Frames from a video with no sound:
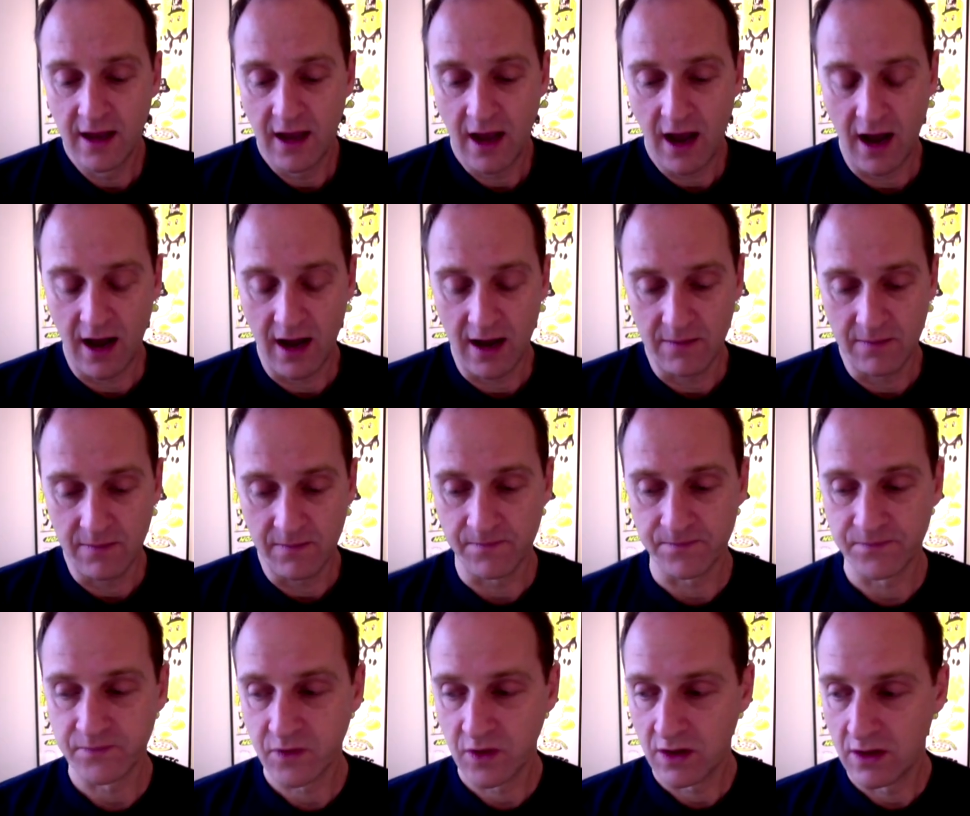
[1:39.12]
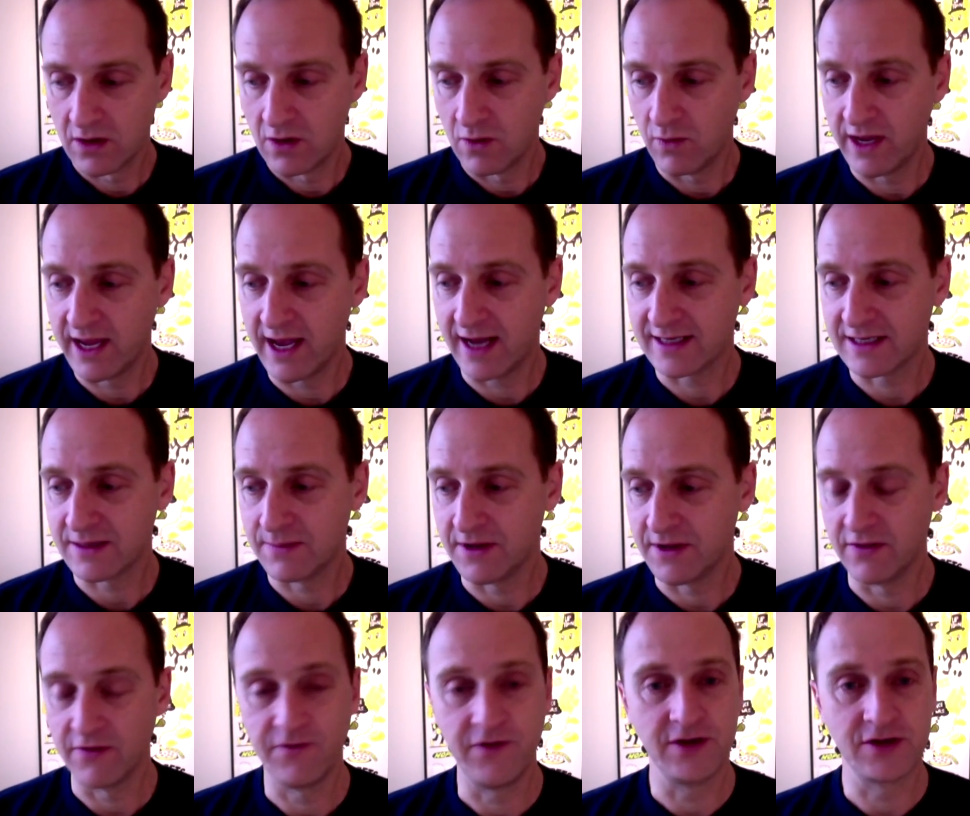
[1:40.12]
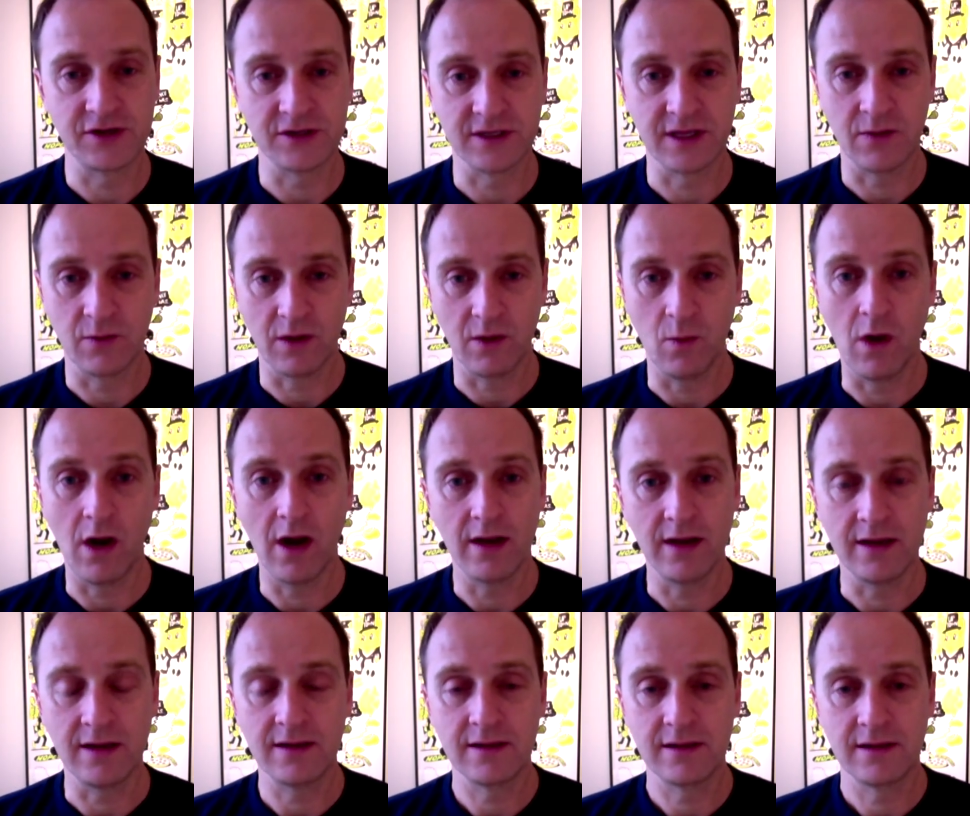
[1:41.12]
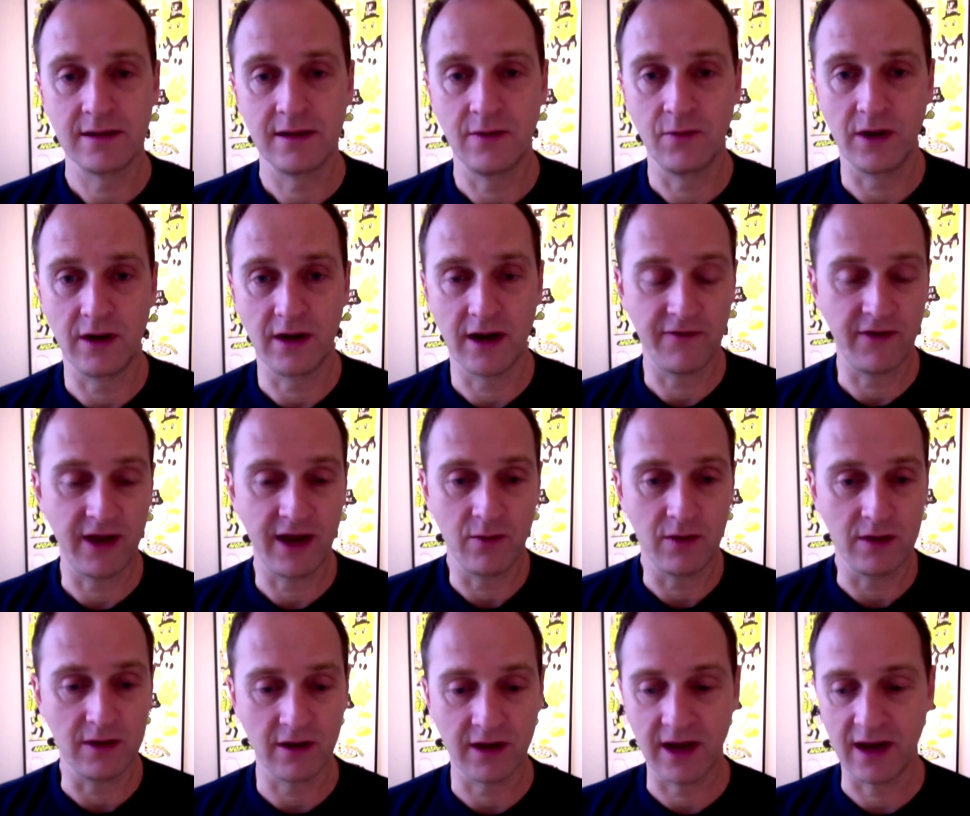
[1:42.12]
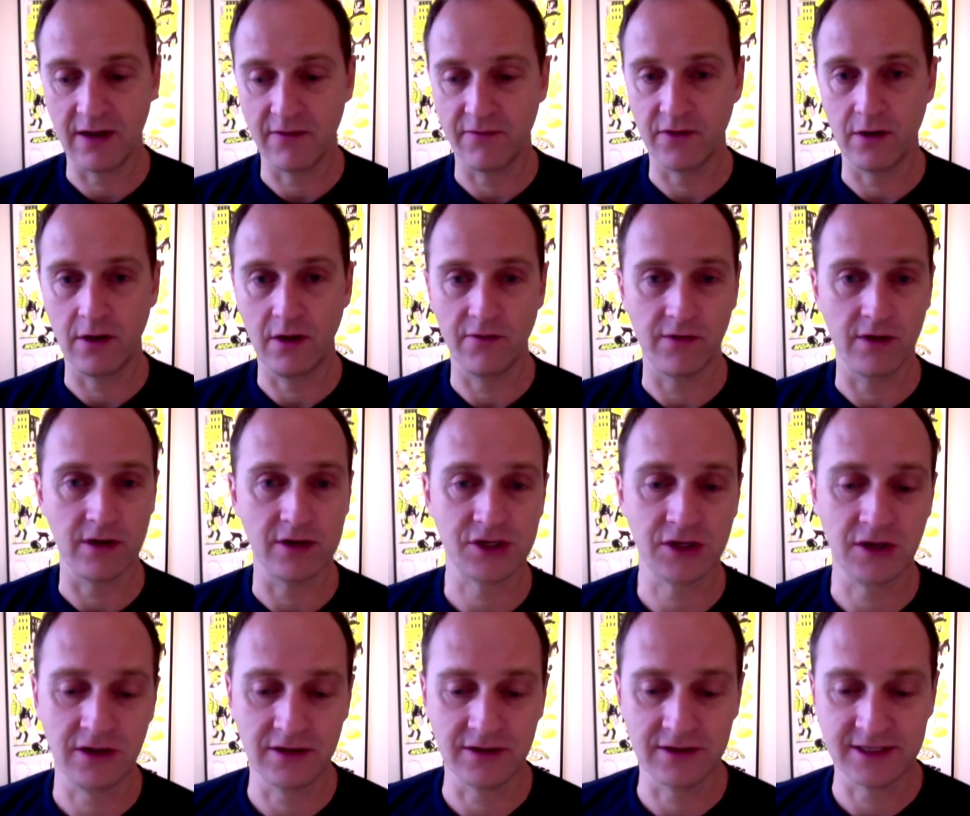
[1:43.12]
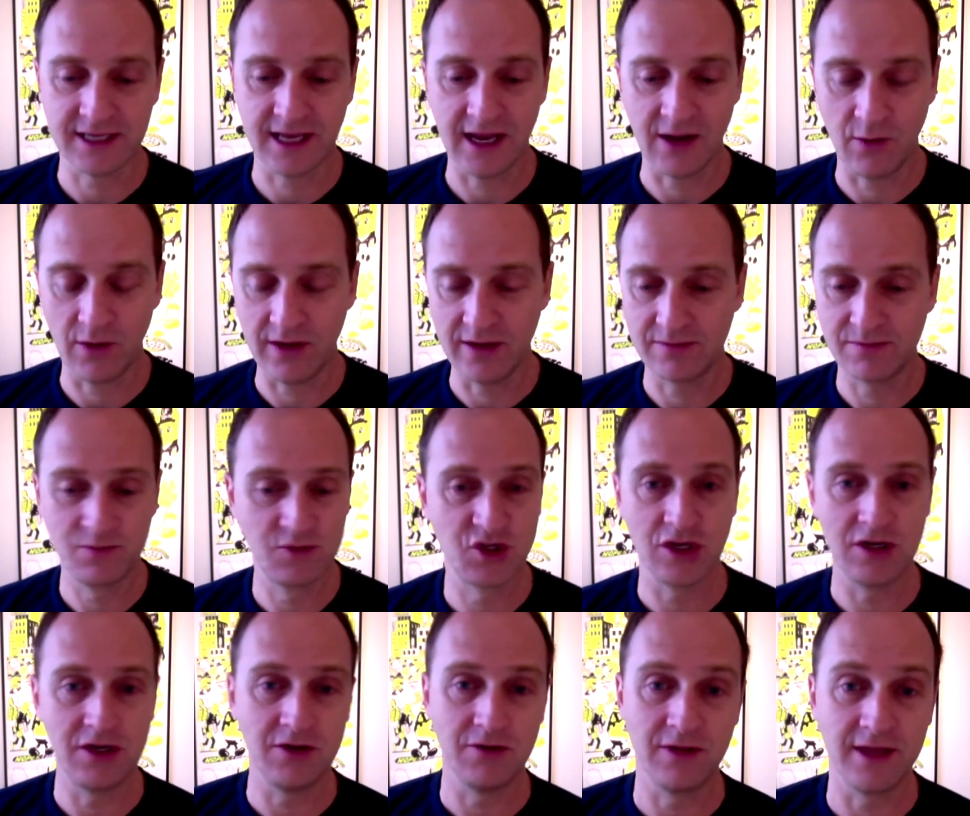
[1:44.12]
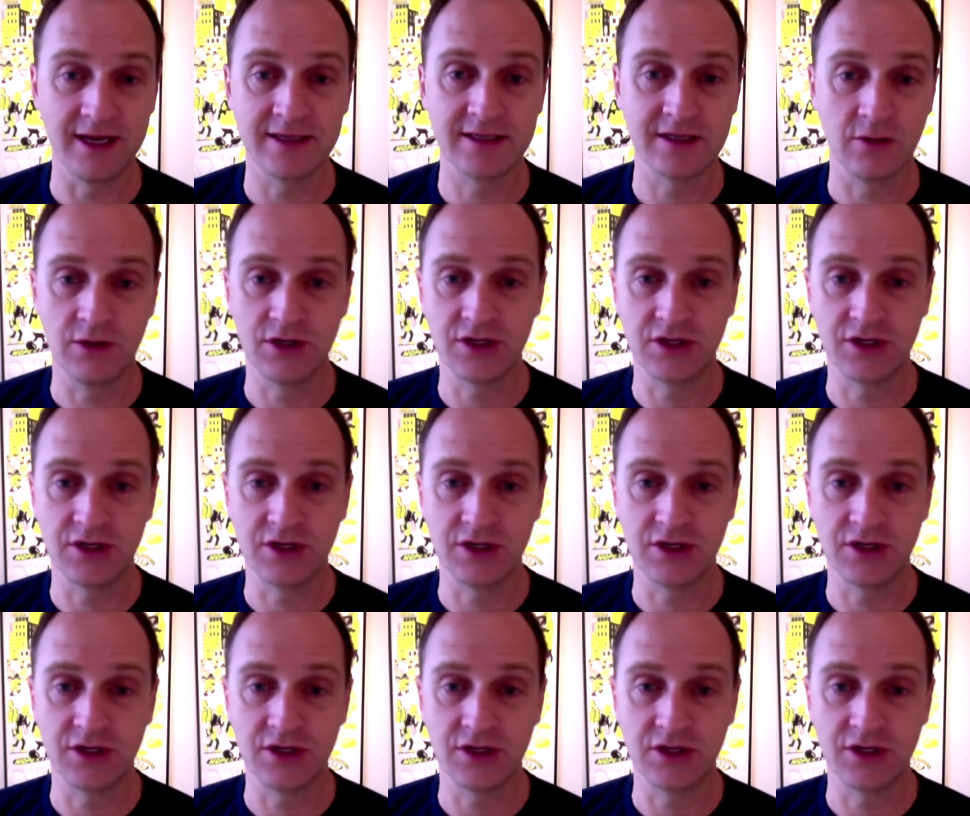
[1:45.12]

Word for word: Um, we got to build the features that we wanted and we don't have anyone looking over, over our shoulders saying we should do this or we